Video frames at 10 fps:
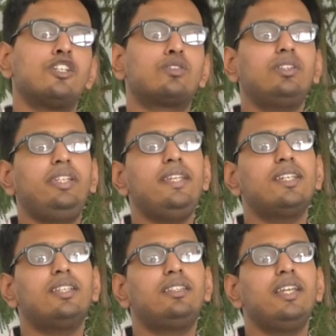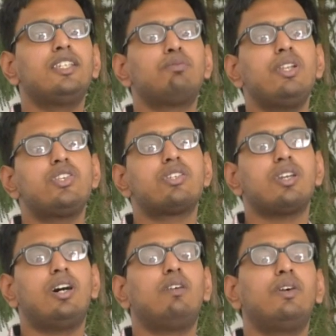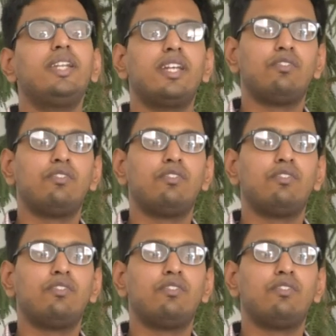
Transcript: So these are the things which one